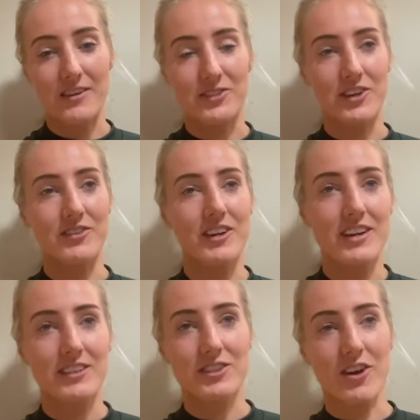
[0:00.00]
so
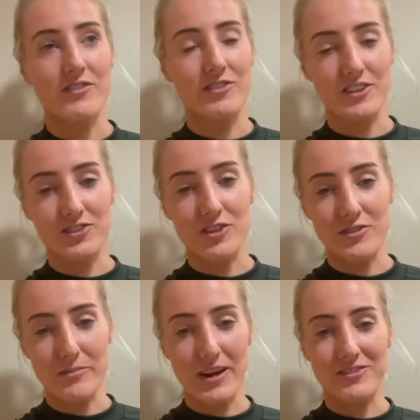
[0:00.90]
to go through this journey with
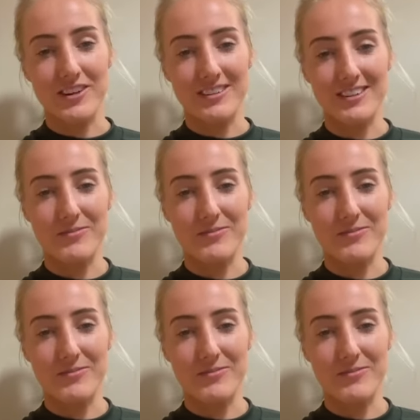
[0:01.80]
your best friend